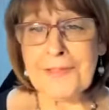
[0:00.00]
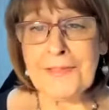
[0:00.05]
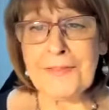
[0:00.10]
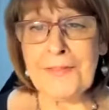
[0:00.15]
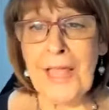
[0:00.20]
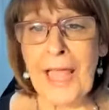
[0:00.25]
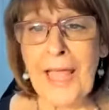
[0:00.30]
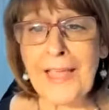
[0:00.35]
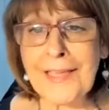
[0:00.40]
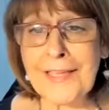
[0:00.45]

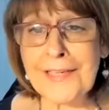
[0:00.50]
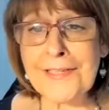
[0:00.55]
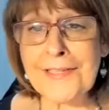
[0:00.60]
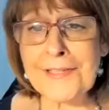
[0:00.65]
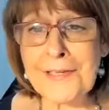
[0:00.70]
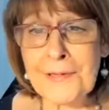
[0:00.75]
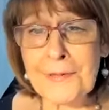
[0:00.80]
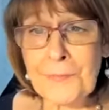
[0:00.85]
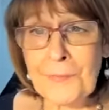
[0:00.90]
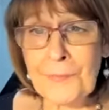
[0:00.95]
And the
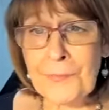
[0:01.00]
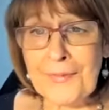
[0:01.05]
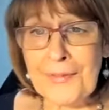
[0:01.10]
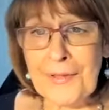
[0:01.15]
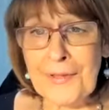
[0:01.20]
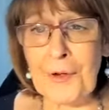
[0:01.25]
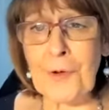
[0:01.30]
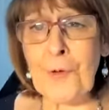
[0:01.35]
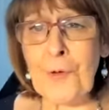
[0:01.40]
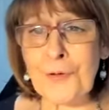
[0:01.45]
haggis,
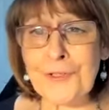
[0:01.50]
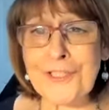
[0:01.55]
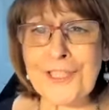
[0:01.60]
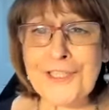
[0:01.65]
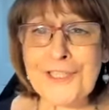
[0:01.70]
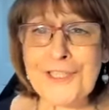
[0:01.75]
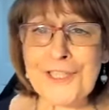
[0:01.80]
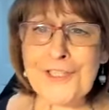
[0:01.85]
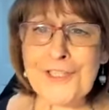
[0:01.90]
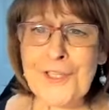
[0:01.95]

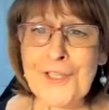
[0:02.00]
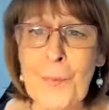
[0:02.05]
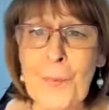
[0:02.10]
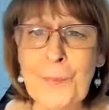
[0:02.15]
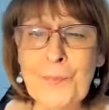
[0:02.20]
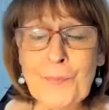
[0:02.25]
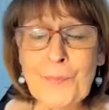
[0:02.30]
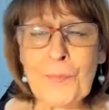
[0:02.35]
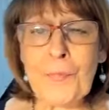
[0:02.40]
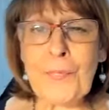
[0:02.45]
according to
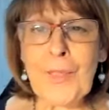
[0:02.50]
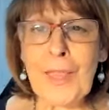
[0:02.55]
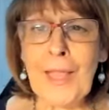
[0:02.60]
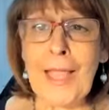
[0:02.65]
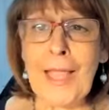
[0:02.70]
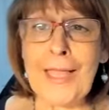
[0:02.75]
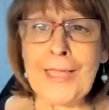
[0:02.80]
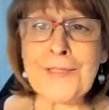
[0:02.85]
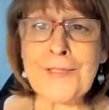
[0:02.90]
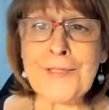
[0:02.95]
some,
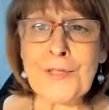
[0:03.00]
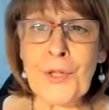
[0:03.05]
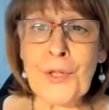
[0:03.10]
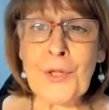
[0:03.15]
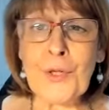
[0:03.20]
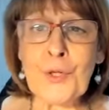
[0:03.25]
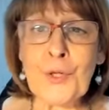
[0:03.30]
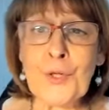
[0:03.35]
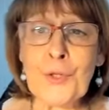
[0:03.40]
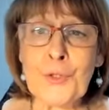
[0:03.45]
has
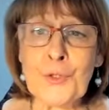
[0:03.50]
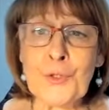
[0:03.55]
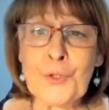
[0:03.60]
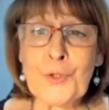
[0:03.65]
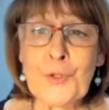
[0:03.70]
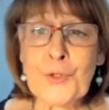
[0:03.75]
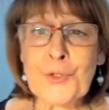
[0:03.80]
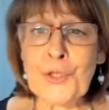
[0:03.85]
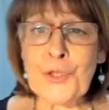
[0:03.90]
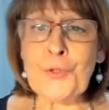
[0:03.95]

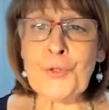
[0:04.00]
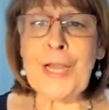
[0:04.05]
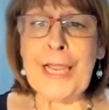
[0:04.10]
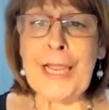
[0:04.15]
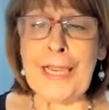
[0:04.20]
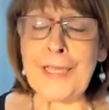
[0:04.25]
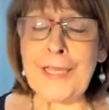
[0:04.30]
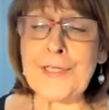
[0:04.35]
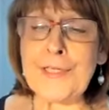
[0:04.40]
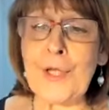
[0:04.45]
two
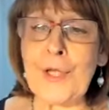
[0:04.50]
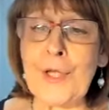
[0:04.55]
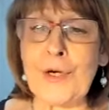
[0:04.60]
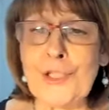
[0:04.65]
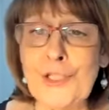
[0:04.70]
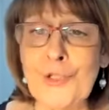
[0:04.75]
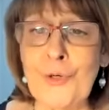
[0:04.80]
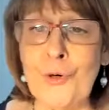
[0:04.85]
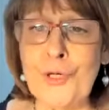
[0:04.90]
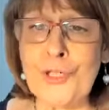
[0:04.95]
legs that are
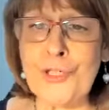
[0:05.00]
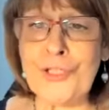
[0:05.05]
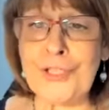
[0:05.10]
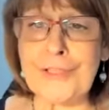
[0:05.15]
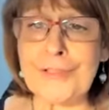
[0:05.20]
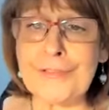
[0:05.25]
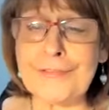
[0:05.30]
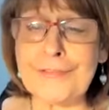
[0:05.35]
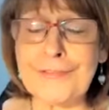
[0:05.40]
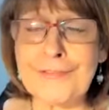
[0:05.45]

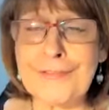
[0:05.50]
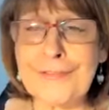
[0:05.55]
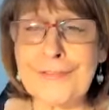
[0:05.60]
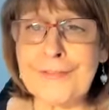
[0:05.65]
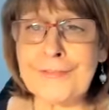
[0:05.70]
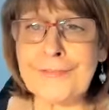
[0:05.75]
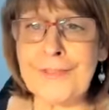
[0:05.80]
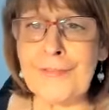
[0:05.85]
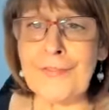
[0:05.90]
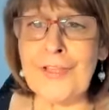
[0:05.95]
shorter
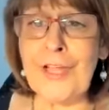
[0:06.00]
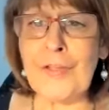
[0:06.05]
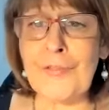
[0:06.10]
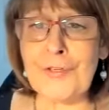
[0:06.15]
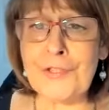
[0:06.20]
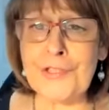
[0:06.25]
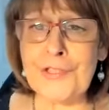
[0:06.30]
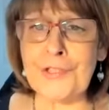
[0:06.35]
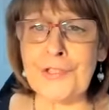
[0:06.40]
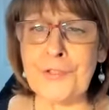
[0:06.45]
than the
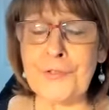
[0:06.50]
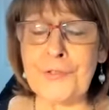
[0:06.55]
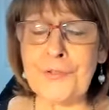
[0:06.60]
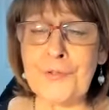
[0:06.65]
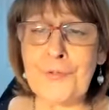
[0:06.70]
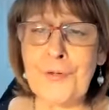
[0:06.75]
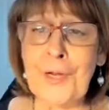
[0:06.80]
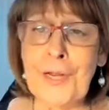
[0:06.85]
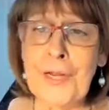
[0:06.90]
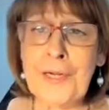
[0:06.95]
other two.
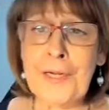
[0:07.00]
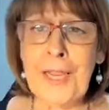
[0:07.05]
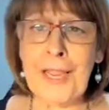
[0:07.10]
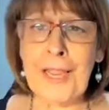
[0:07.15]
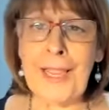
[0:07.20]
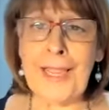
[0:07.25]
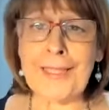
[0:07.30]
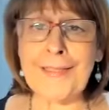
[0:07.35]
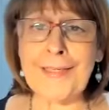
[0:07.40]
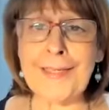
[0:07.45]

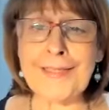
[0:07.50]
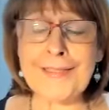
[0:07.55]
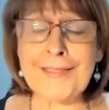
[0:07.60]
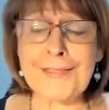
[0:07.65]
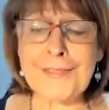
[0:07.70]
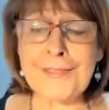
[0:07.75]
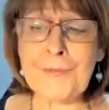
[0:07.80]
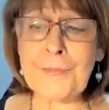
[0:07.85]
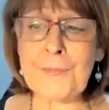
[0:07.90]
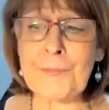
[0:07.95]
And
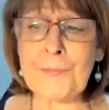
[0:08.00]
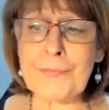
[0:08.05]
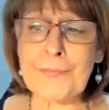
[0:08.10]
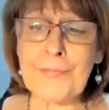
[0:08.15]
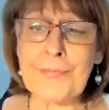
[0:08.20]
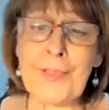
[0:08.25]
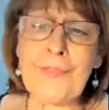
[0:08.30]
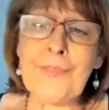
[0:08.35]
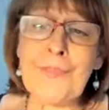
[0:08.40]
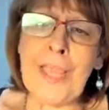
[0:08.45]
it's
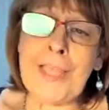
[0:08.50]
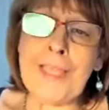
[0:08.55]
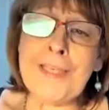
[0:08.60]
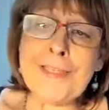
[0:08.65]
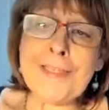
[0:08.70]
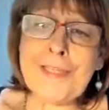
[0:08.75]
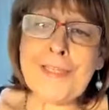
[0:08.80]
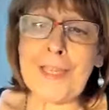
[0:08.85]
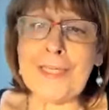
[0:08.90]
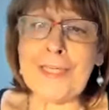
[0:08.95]
the
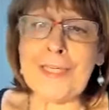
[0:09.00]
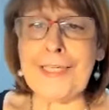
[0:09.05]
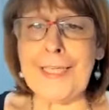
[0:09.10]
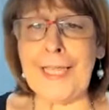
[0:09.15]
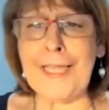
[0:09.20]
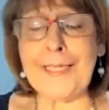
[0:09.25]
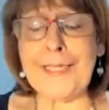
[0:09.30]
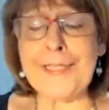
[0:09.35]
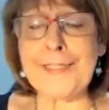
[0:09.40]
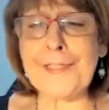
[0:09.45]
inside
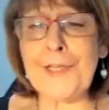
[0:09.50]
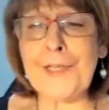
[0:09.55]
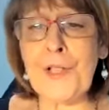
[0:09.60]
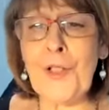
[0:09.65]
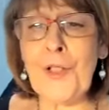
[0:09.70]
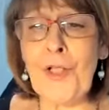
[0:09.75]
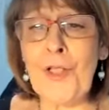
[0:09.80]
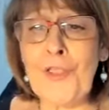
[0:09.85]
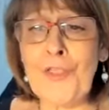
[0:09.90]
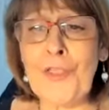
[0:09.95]
legs
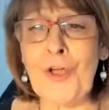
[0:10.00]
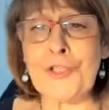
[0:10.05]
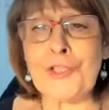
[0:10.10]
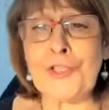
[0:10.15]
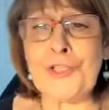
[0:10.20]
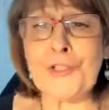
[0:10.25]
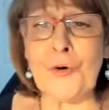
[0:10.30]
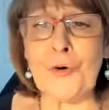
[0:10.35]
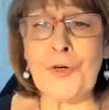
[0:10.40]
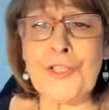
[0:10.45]
that are
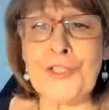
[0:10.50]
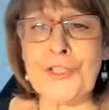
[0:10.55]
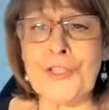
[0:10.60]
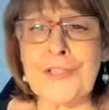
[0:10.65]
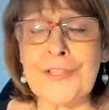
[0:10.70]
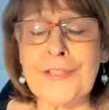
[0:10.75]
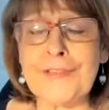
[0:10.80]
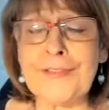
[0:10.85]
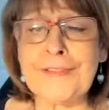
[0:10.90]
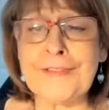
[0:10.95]

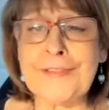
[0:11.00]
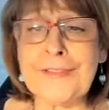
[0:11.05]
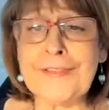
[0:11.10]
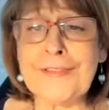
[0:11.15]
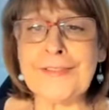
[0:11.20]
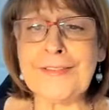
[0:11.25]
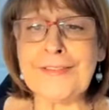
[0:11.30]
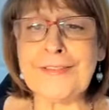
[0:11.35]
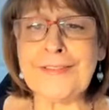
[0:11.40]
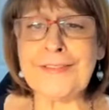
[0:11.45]
shorter
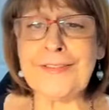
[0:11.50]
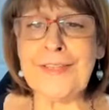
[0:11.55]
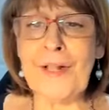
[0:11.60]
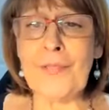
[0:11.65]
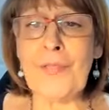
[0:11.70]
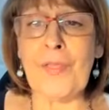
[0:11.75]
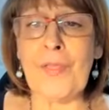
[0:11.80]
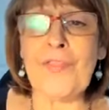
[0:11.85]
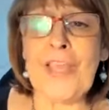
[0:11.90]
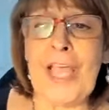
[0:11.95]

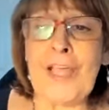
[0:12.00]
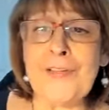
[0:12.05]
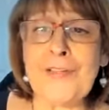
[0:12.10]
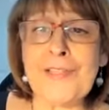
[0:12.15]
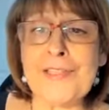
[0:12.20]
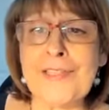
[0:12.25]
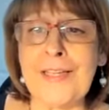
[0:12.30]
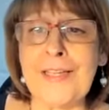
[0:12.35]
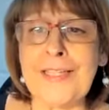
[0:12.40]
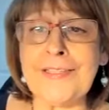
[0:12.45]
than the
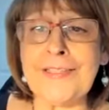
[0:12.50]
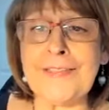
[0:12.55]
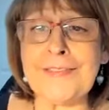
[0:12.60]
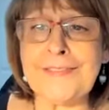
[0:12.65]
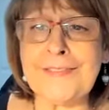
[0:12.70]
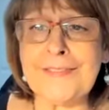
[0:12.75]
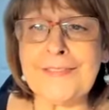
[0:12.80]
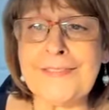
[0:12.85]
outside.